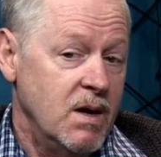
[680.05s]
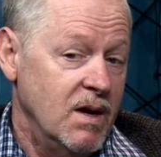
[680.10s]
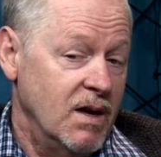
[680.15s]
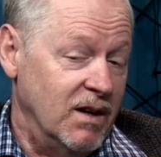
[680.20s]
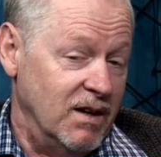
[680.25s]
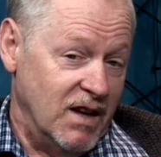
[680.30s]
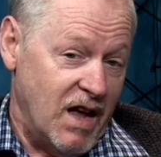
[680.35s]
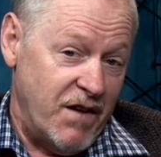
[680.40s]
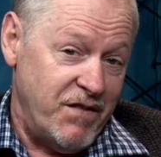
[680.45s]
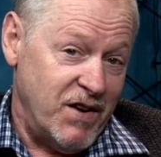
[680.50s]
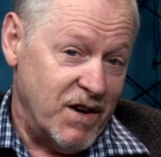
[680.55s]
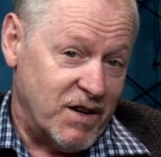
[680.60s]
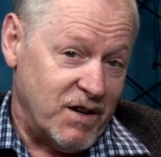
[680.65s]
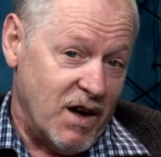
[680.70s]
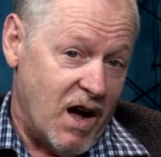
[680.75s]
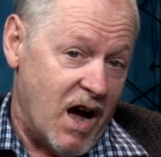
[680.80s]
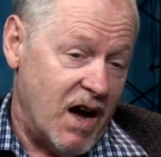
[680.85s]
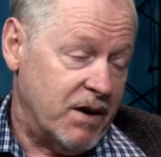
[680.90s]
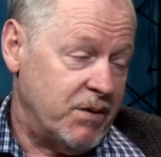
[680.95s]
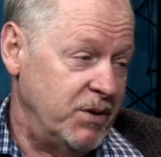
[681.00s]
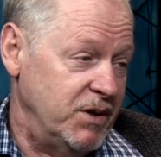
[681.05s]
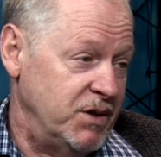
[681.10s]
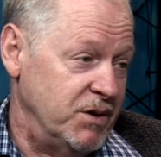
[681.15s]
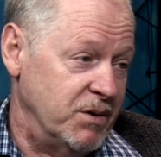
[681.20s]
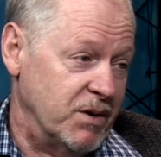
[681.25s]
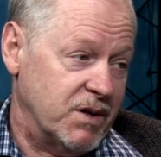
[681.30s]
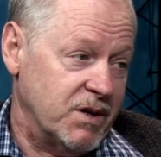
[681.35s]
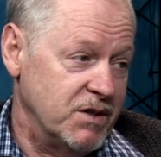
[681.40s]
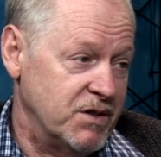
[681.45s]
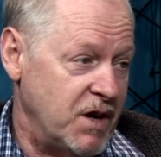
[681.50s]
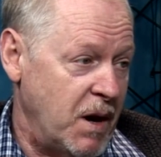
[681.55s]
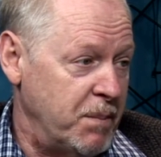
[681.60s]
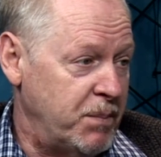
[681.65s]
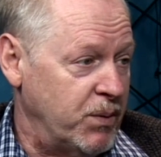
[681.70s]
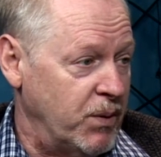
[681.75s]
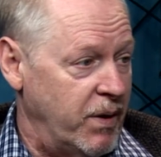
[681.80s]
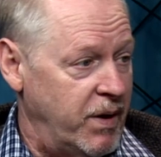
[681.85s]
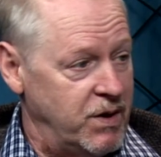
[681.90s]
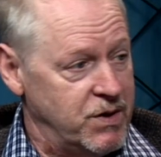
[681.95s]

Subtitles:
11 o'clock, we do a contemporary.